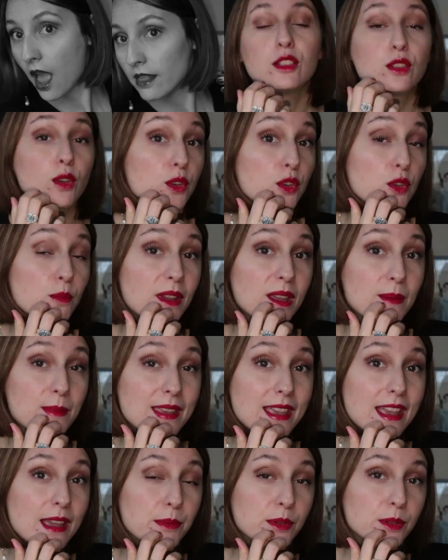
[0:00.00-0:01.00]
So you may
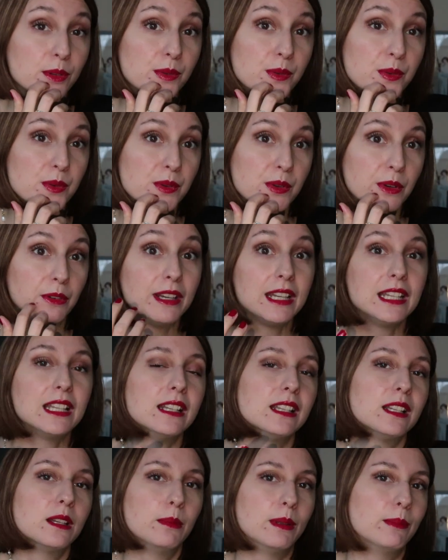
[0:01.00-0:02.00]
be able to read a
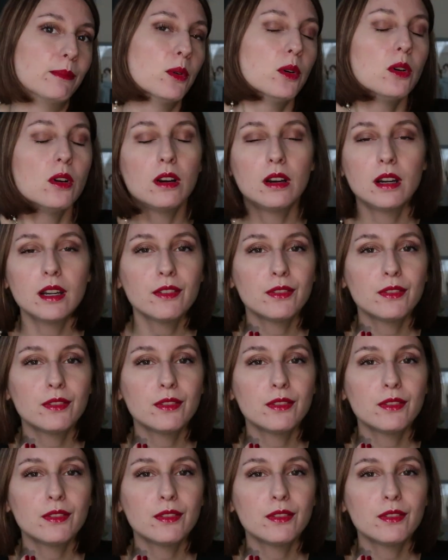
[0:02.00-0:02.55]
little bit more